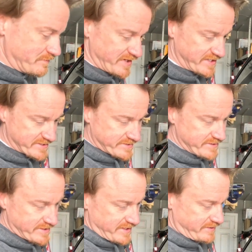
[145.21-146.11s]
basically
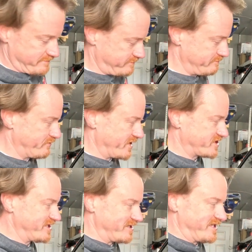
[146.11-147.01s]
like
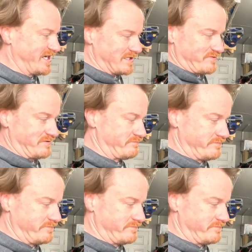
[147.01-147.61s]
brushing your teeth with